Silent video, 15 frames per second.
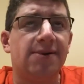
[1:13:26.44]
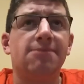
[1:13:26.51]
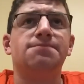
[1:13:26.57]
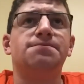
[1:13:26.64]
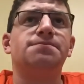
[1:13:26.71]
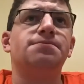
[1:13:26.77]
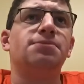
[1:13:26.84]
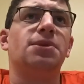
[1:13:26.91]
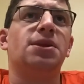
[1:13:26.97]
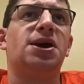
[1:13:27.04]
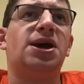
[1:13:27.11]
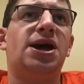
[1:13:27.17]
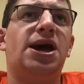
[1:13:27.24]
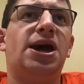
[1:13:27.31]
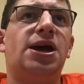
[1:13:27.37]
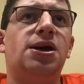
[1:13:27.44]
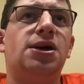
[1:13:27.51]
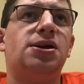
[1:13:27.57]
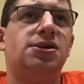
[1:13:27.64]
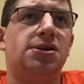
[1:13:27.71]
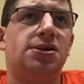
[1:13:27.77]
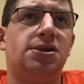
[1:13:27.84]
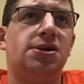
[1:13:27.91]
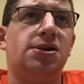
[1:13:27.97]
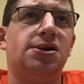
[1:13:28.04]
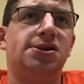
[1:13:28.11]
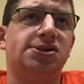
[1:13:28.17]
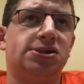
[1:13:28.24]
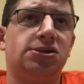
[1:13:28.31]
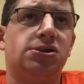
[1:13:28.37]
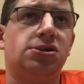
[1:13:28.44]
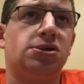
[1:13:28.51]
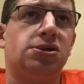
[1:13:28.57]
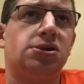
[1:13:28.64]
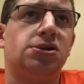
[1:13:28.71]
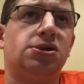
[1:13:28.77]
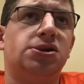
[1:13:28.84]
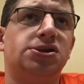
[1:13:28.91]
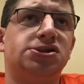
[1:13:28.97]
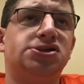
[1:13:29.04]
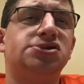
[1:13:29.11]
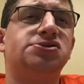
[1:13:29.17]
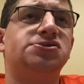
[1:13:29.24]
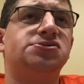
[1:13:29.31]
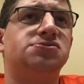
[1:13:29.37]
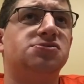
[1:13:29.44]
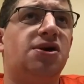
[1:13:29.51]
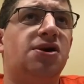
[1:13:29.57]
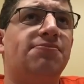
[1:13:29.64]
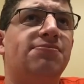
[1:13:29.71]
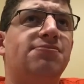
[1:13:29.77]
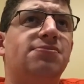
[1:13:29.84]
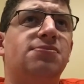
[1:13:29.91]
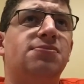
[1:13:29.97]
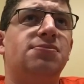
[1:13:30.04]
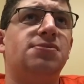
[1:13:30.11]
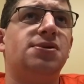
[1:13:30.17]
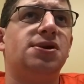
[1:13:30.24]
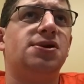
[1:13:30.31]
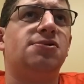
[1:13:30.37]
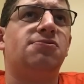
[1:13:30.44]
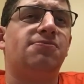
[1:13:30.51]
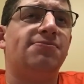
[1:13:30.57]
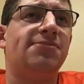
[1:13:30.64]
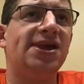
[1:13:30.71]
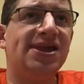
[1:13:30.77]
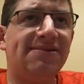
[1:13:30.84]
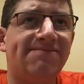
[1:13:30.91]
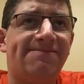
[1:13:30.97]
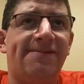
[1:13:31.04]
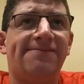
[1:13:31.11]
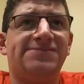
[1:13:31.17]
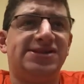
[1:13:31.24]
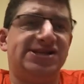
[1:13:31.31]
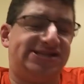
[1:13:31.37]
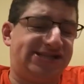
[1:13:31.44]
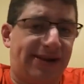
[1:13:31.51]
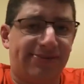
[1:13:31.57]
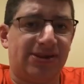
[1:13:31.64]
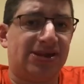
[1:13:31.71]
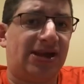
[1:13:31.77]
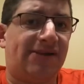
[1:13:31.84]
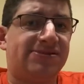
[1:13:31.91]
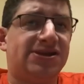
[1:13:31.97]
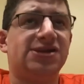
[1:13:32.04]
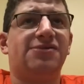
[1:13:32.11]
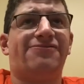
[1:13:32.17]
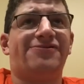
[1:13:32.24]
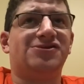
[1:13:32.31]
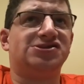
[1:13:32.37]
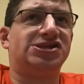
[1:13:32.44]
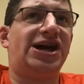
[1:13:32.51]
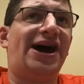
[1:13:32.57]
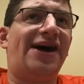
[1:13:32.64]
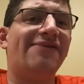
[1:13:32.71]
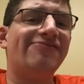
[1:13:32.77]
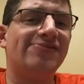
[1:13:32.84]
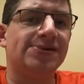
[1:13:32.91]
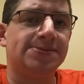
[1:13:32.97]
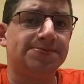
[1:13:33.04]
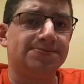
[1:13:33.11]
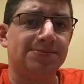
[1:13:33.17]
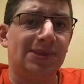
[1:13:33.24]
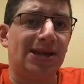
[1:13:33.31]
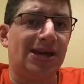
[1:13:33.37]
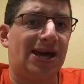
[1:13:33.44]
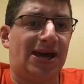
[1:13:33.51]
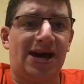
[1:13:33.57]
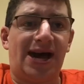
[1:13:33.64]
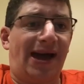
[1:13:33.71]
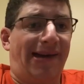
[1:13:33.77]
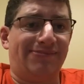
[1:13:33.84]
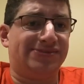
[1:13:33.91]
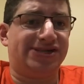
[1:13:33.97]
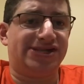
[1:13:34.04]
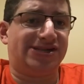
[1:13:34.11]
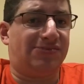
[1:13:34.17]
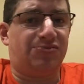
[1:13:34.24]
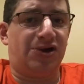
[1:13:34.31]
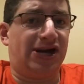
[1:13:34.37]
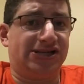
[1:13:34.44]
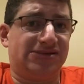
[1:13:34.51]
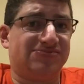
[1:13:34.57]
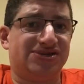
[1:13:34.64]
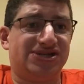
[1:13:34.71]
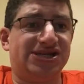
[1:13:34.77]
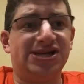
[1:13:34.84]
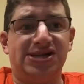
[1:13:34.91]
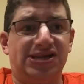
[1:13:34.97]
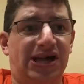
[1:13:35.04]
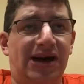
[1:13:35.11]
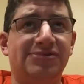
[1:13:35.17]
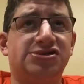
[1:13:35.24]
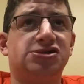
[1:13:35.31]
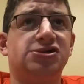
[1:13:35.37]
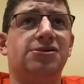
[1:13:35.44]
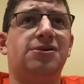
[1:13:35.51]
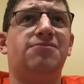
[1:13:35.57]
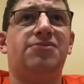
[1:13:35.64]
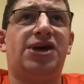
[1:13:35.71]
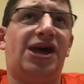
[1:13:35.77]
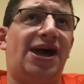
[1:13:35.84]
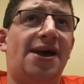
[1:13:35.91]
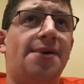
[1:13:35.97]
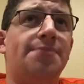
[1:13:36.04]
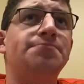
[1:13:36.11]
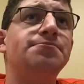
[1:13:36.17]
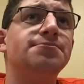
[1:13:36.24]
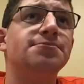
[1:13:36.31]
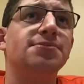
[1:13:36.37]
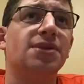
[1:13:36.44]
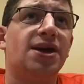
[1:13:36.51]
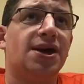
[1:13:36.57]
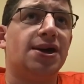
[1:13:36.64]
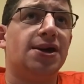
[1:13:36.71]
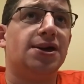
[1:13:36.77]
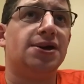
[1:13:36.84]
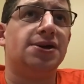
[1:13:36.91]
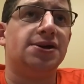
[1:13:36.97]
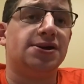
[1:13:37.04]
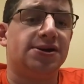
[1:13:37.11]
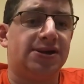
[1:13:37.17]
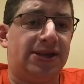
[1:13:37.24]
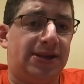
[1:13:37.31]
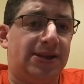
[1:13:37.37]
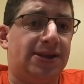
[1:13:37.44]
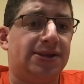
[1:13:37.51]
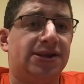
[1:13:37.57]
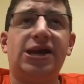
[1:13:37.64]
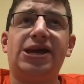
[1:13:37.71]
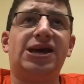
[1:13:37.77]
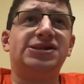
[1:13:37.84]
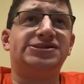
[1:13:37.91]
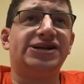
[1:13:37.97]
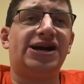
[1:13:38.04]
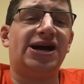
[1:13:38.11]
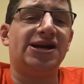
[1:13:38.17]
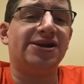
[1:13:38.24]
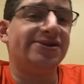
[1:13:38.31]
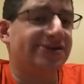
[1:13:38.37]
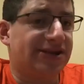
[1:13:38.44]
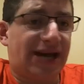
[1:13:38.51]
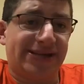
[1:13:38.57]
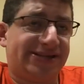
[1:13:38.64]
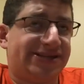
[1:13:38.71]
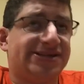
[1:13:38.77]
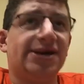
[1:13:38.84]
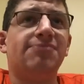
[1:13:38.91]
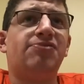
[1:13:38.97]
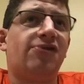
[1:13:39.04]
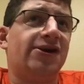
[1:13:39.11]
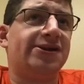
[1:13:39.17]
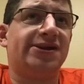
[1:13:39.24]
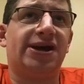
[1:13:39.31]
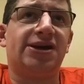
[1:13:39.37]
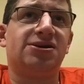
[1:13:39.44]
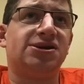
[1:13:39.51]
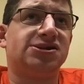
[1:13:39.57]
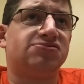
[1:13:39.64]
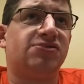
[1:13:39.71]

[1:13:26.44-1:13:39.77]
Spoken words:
So minute 57 left in the first half. I'm surprised I'm still live streaming, but I am. Like I said, at some point later this week, I will be wearing red. I will have